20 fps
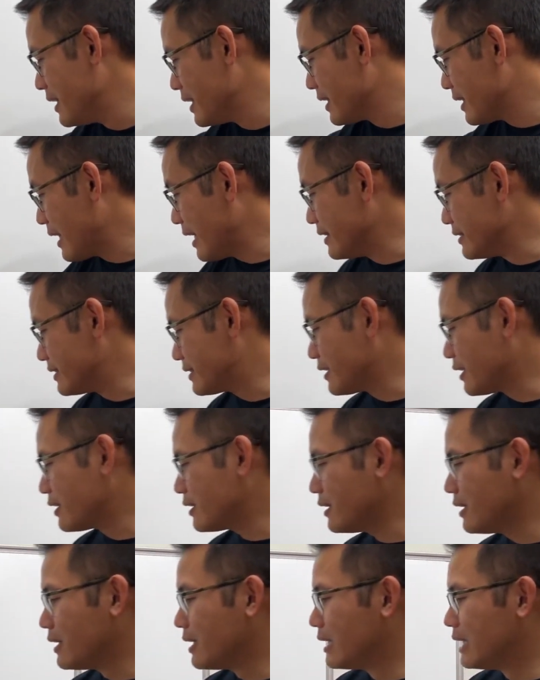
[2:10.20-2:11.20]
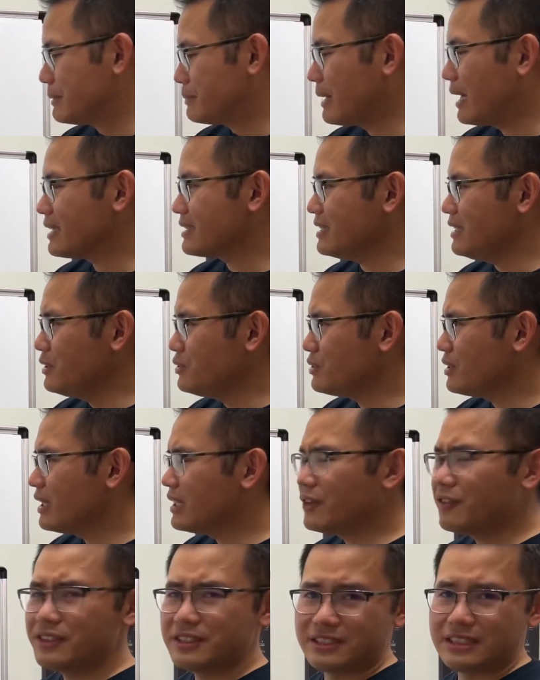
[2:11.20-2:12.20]
answer, but each and
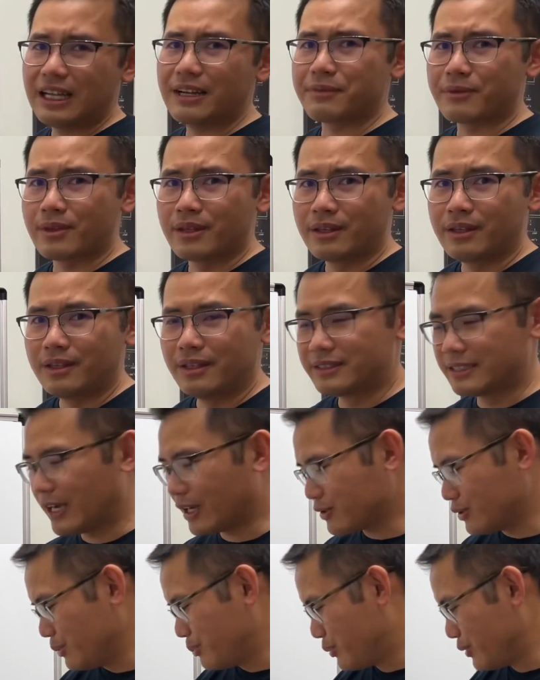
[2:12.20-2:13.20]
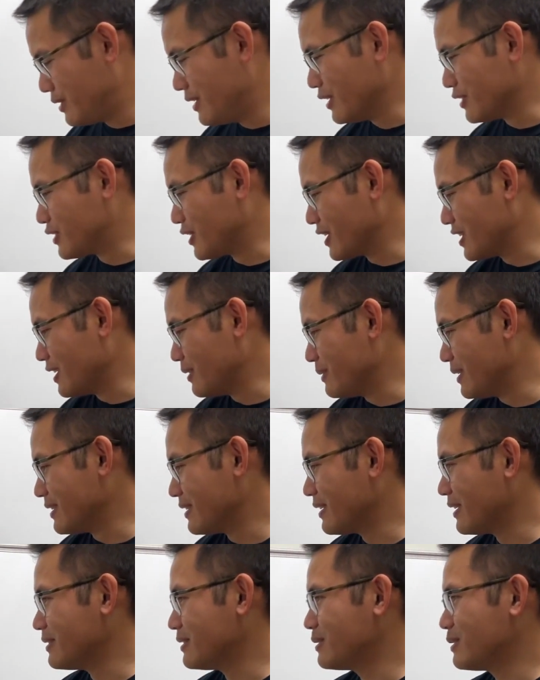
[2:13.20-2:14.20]
every step, it's actually pretty legitimate
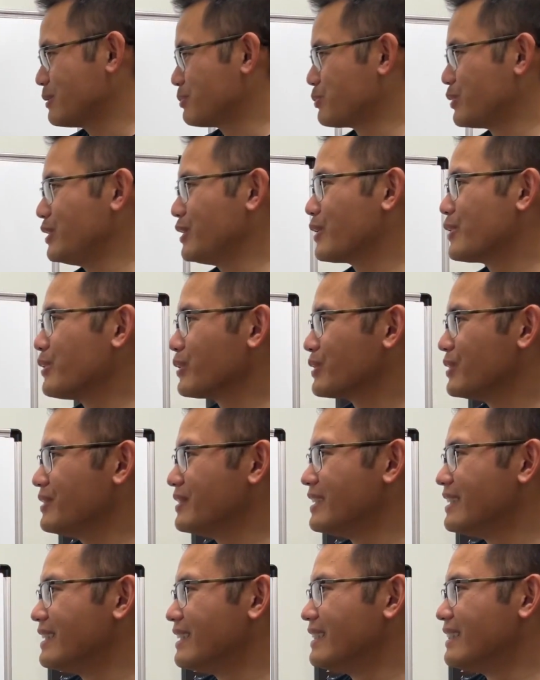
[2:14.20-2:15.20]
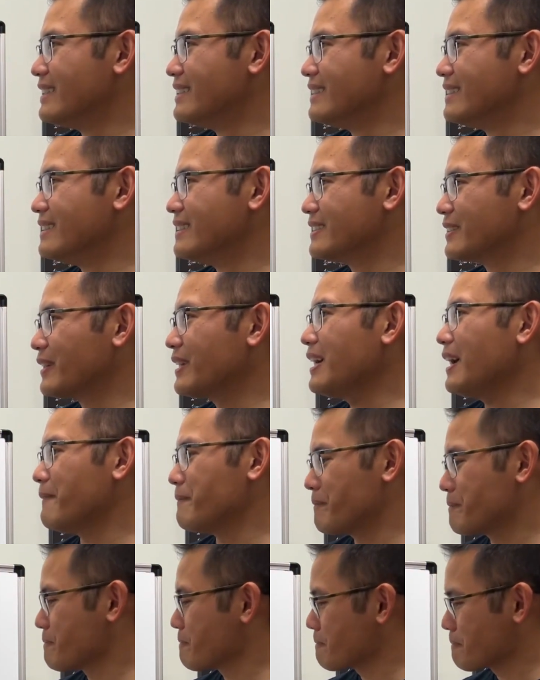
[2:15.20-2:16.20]
and it's pretty cool too. So yeah.
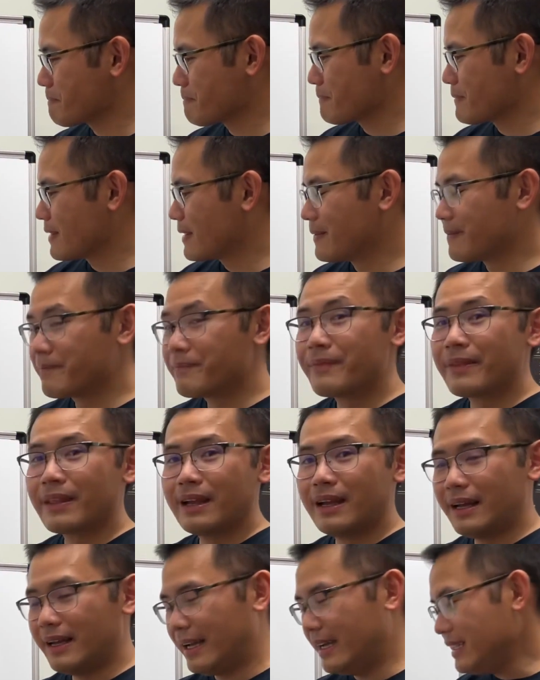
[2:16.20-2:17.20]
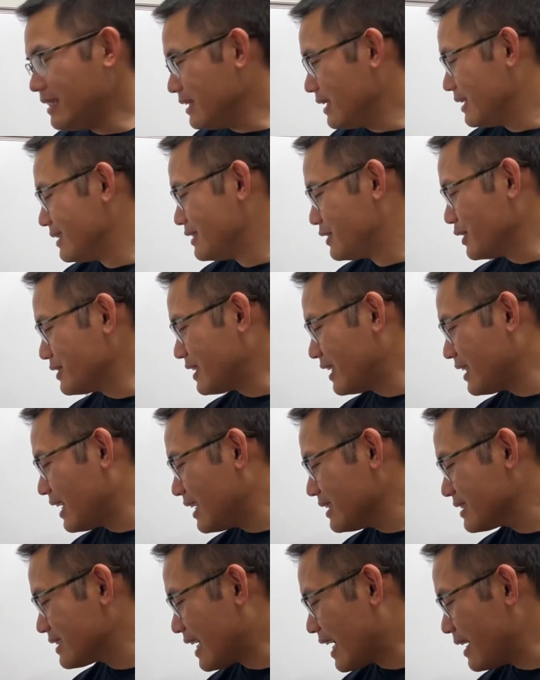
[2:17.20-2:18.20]
And just like
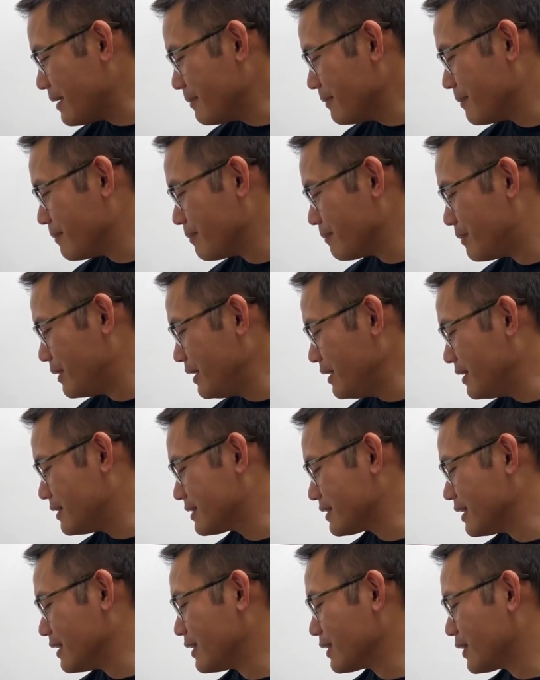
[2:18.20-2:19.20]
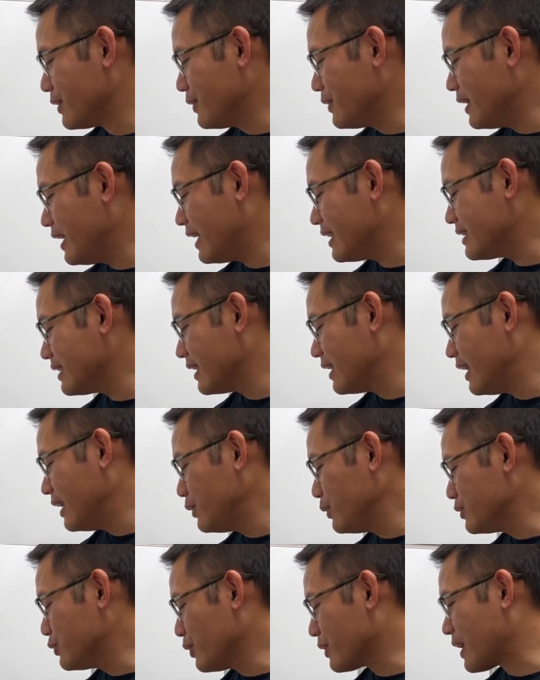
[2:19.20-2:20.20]
last time, please go ahead,
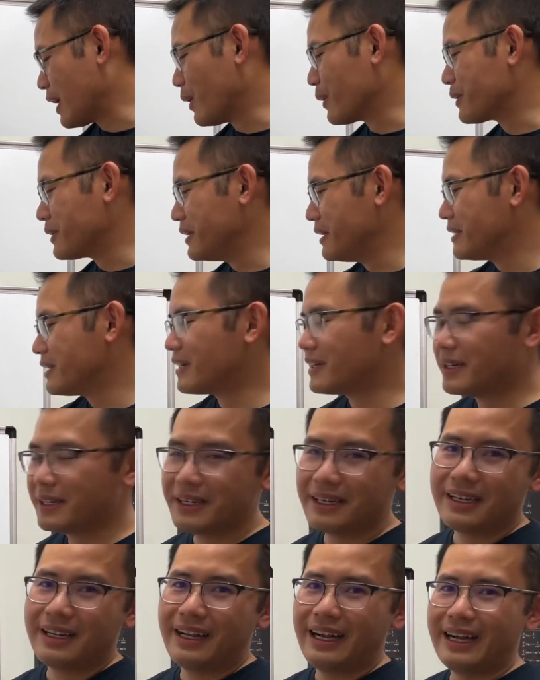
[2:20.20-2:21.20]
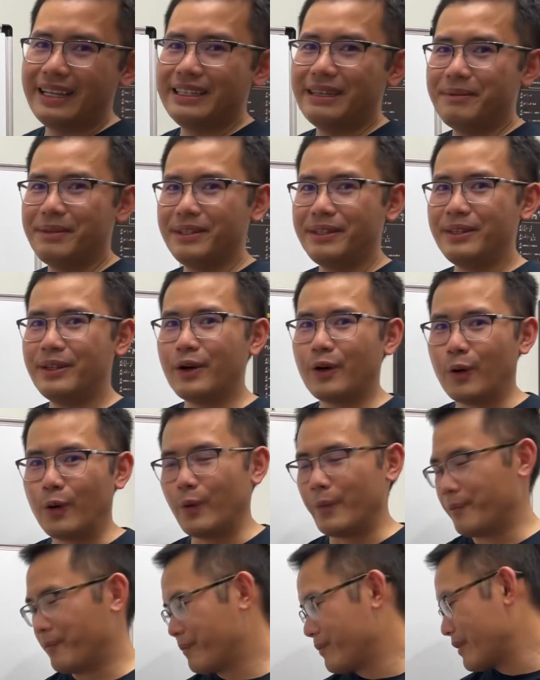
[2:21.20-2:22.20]
use your calculator and let me
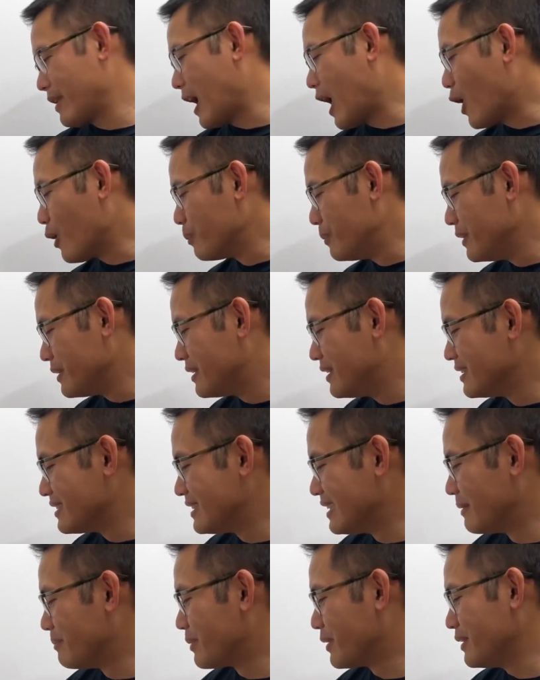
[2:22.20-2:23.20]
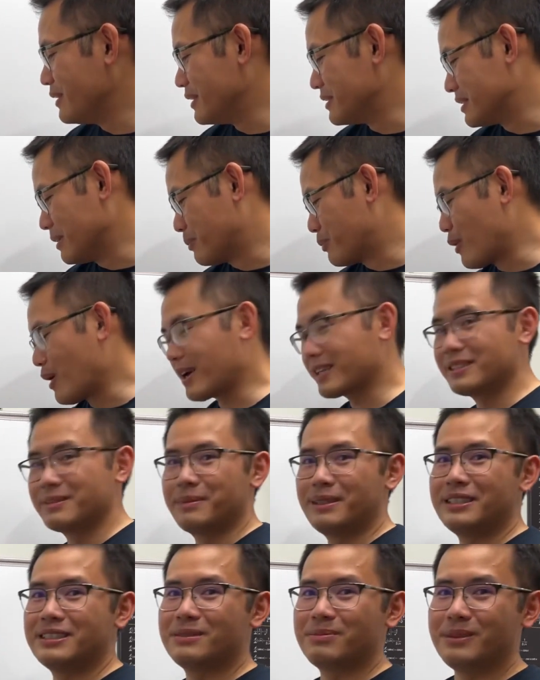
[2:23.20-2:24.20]
know how big this number is
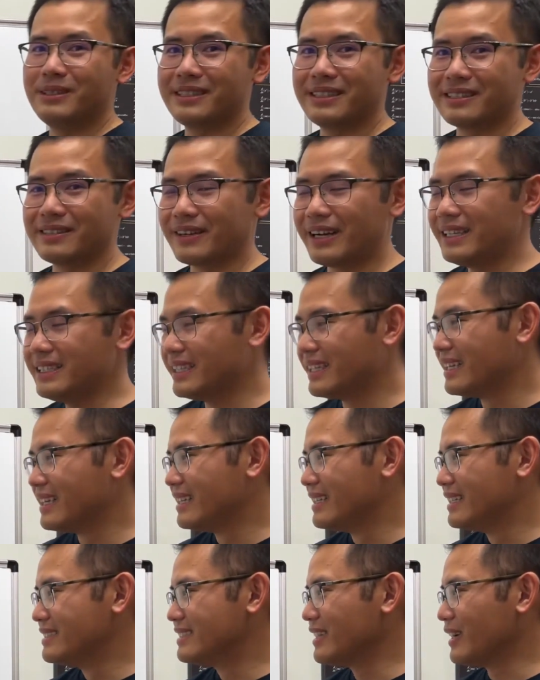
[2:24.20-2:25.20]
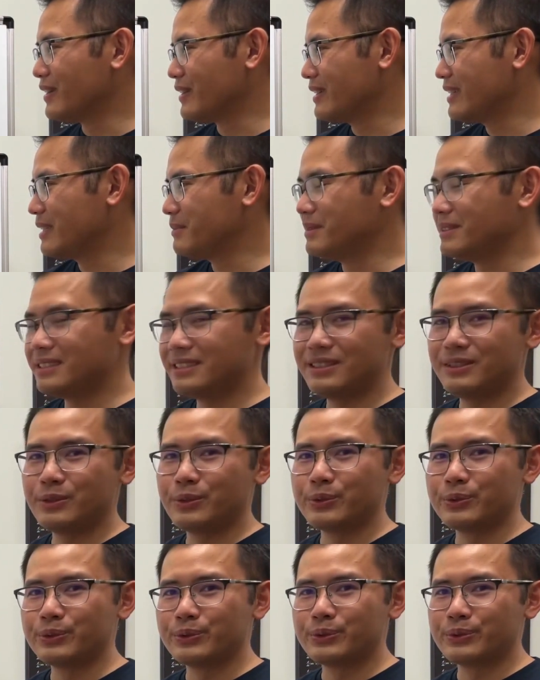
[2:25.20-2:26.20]
approximately speaking, right? So let me see
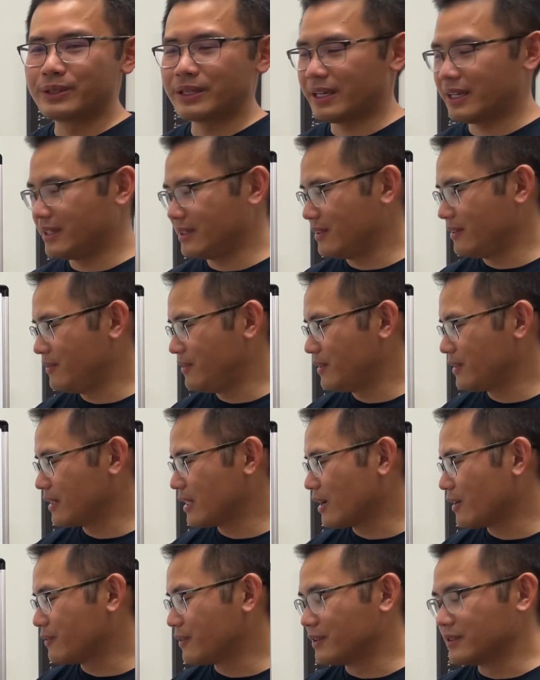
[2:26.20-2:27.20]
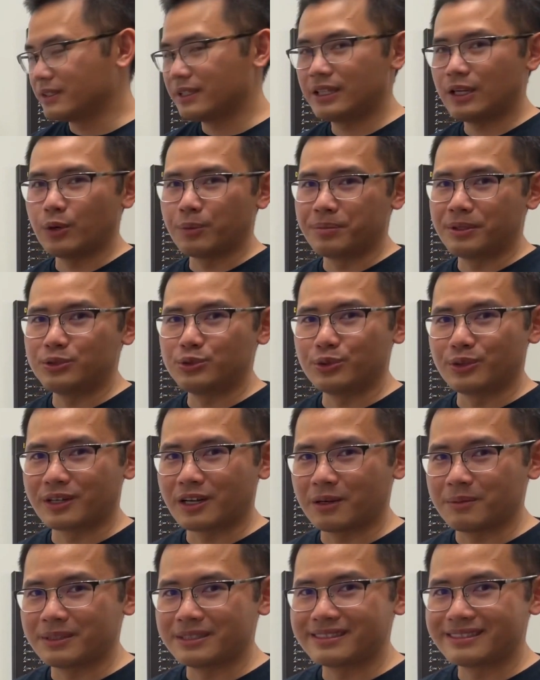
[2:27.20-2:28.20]
who can figure it out first and I'll pinch your
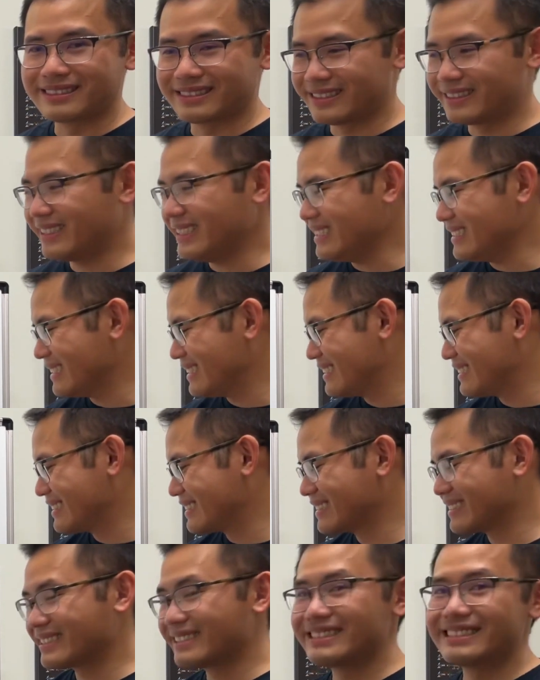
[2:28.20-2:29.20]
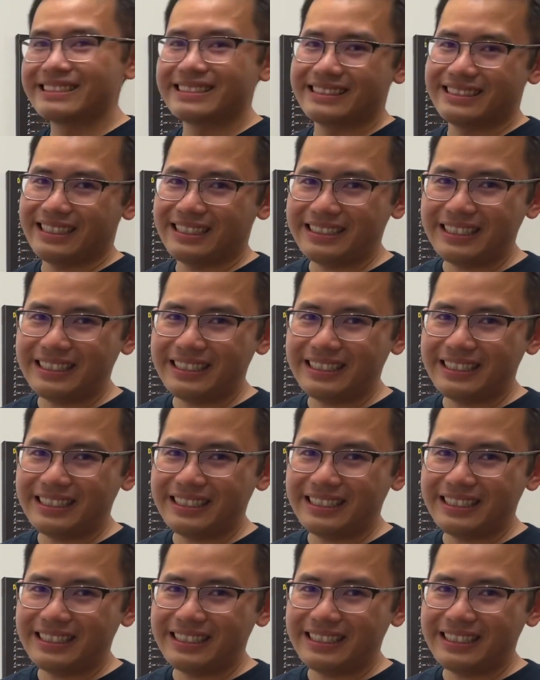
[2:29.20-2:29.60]
comment, right? That's